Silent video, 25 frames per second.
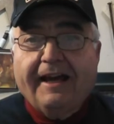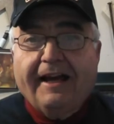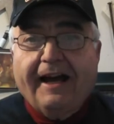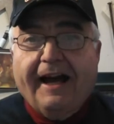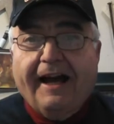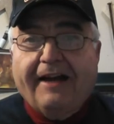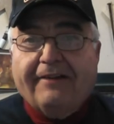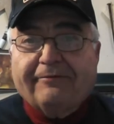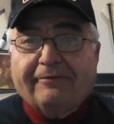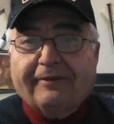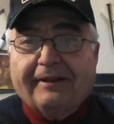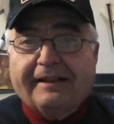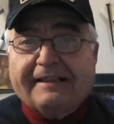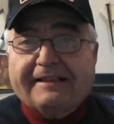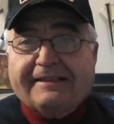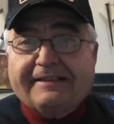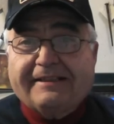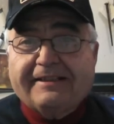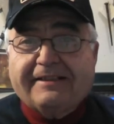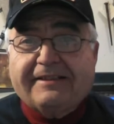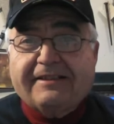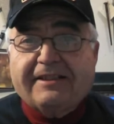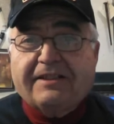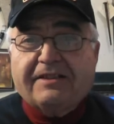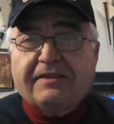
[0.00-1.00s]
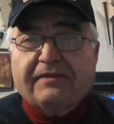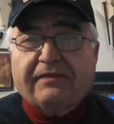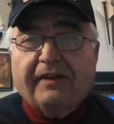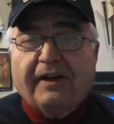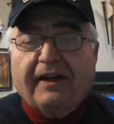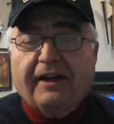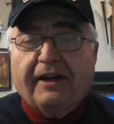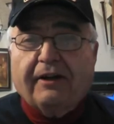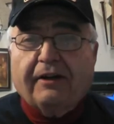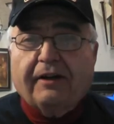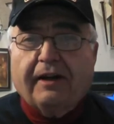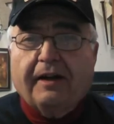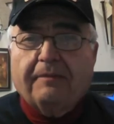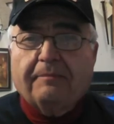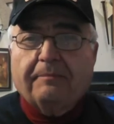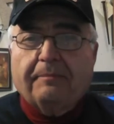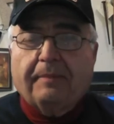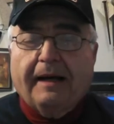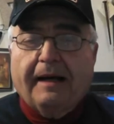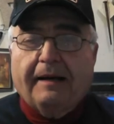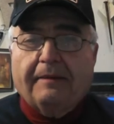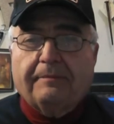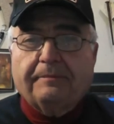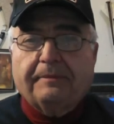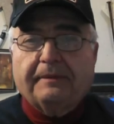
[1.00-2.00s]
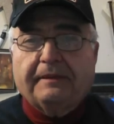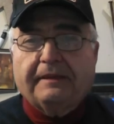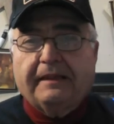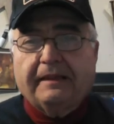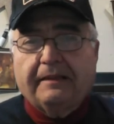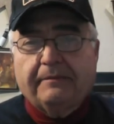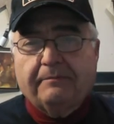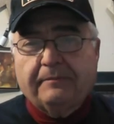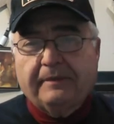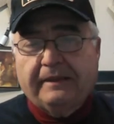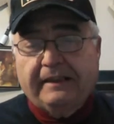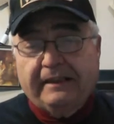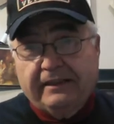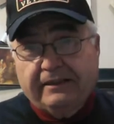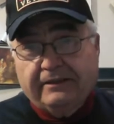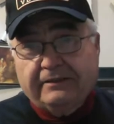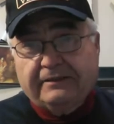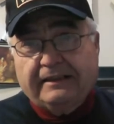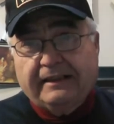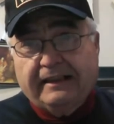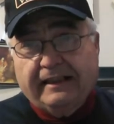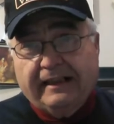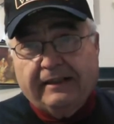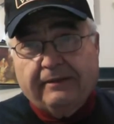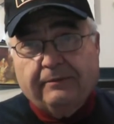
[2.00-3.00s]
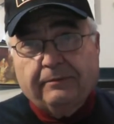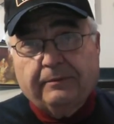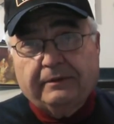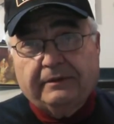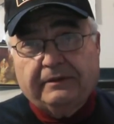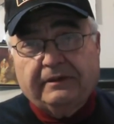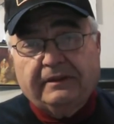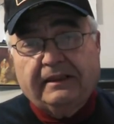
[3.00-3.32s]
Hi friends, this is Firearm Pop, and I'm here today with